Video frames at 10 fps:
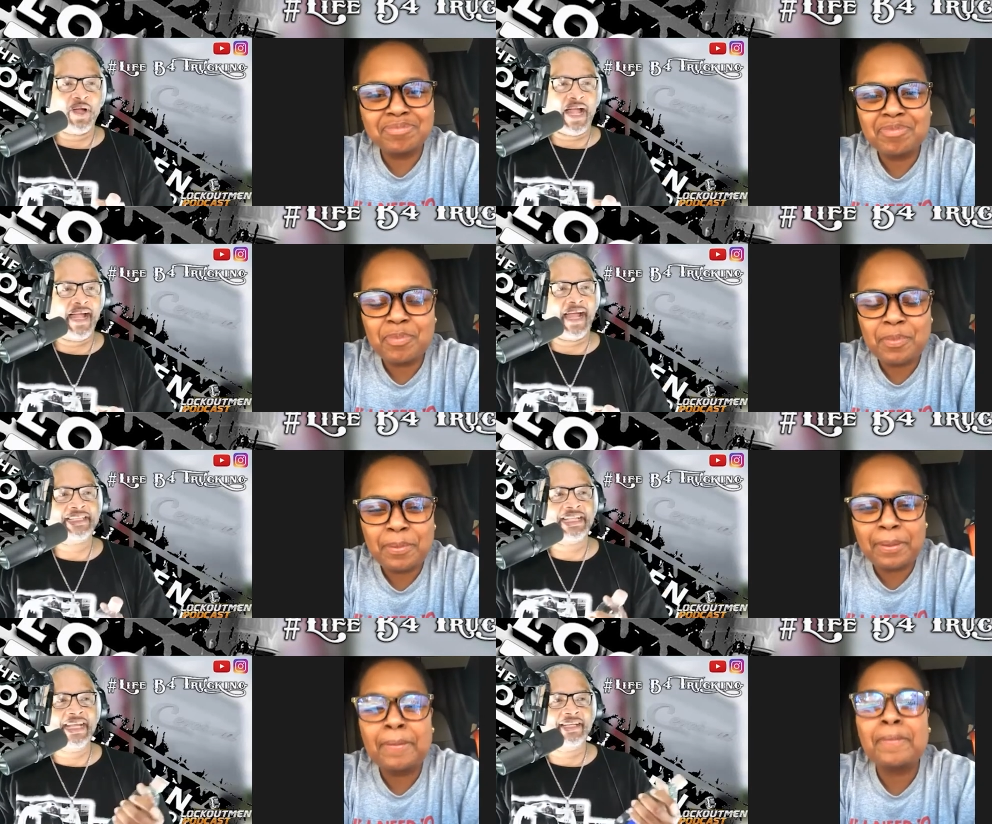Speaker 1: I, I
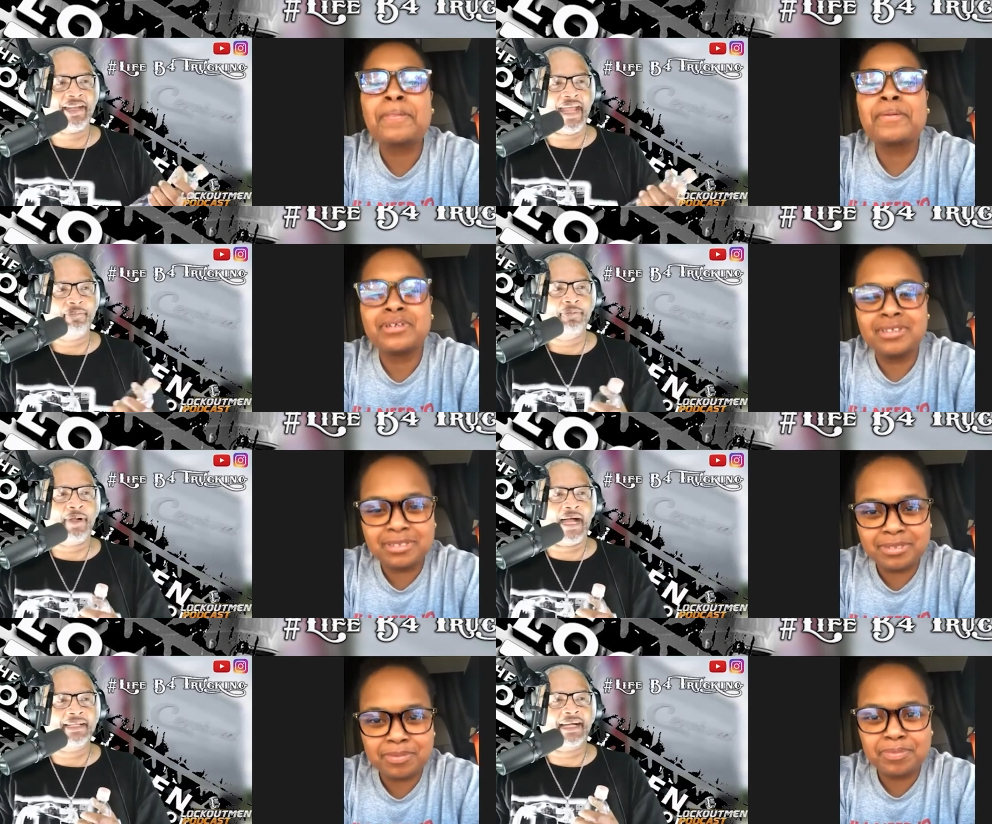think that
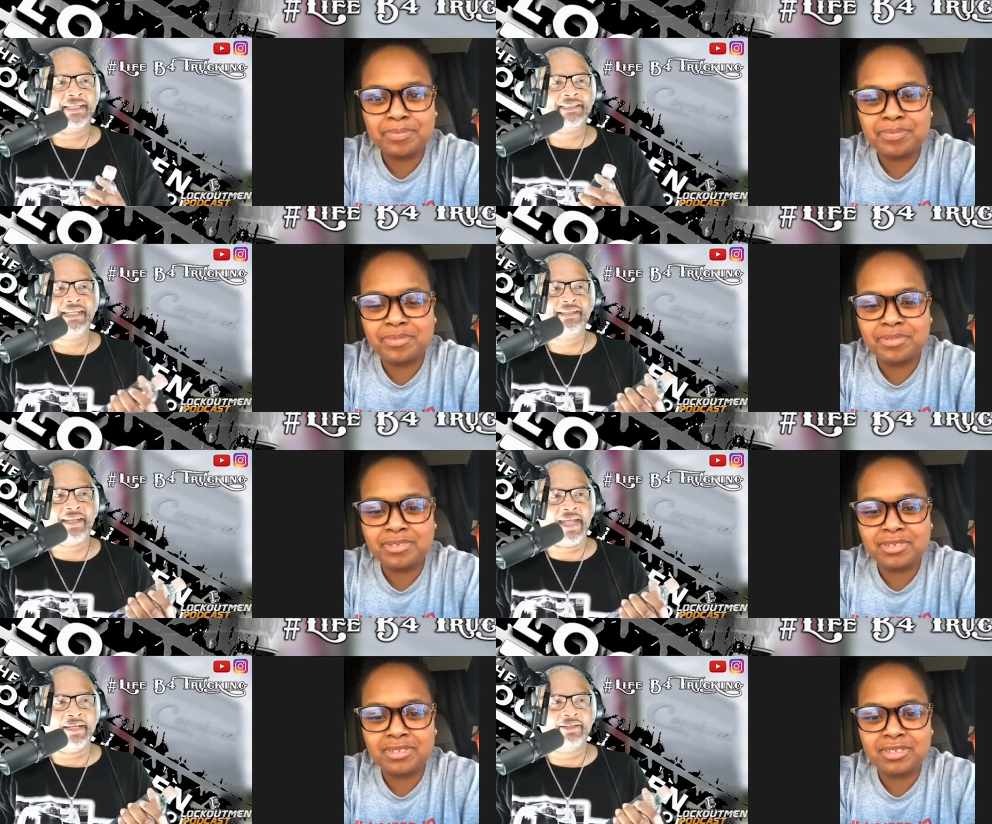I, I think
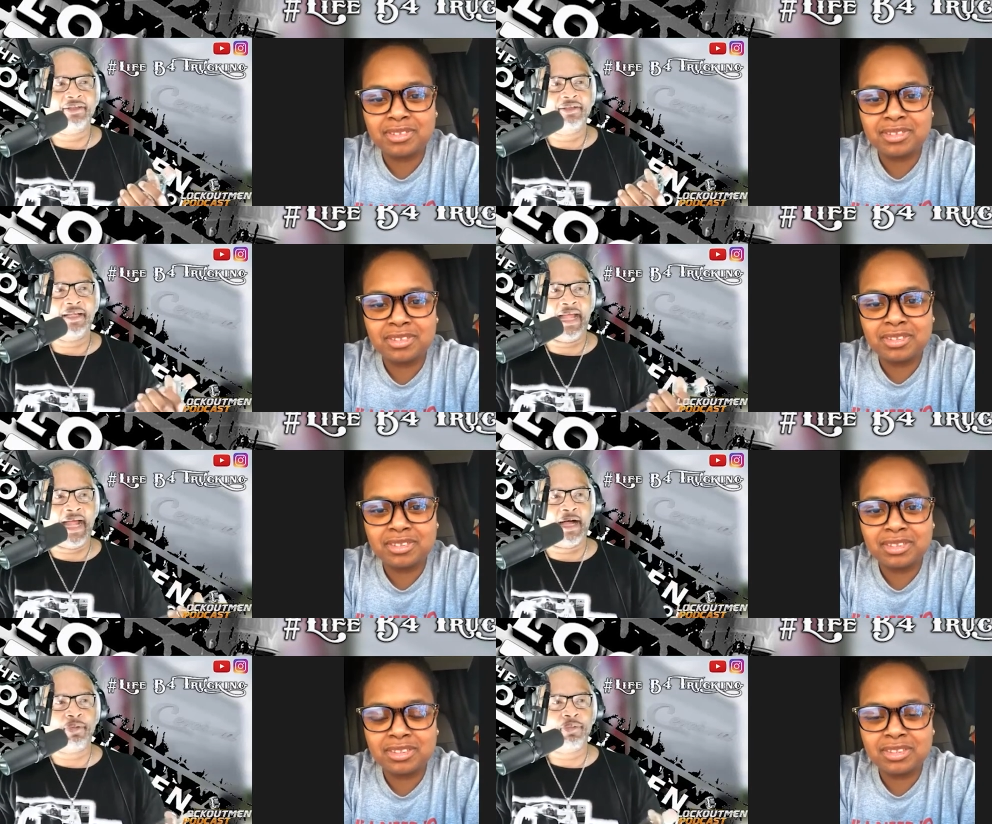that
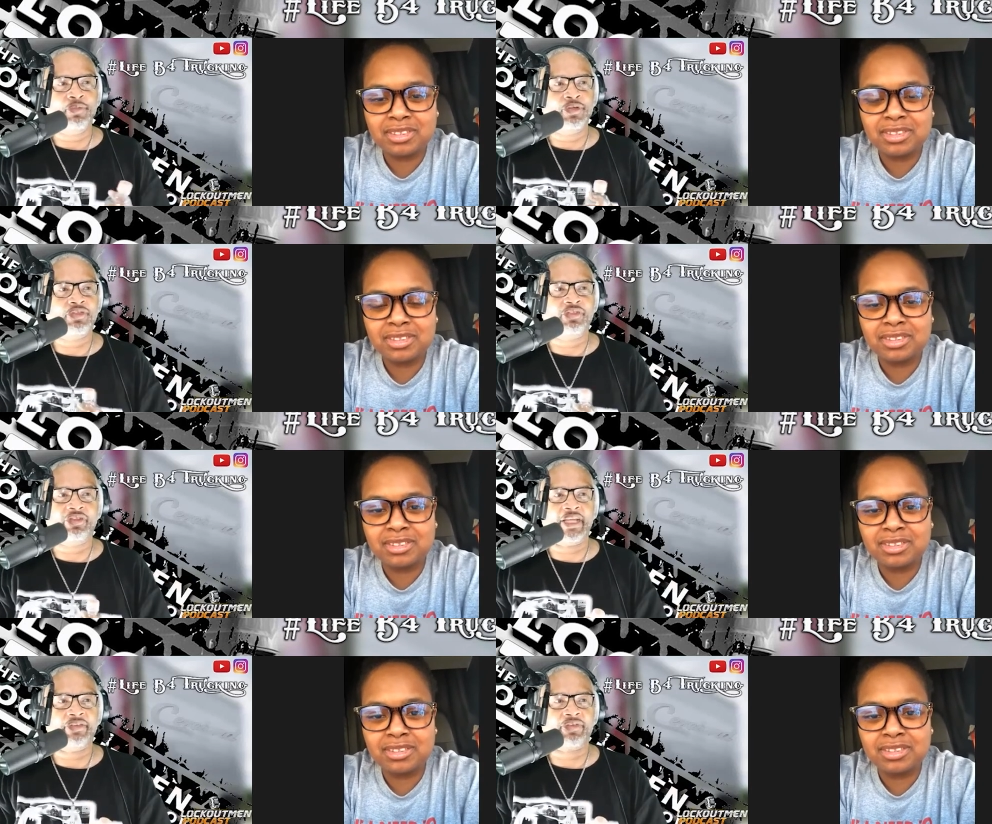album was
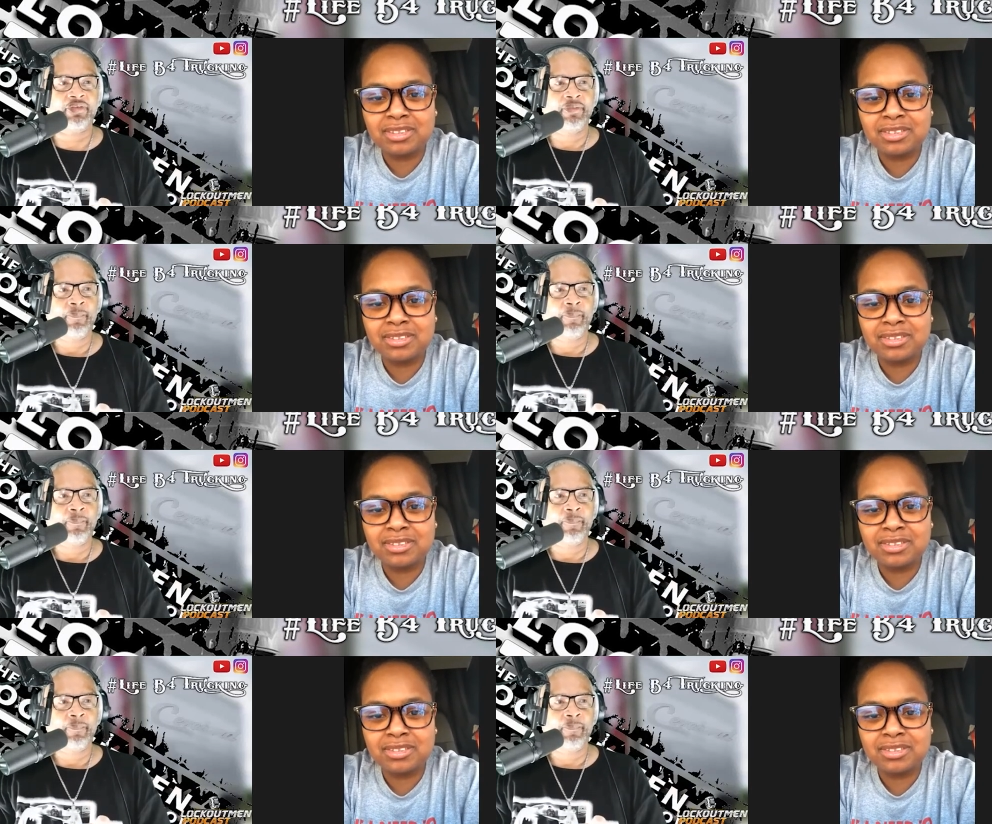just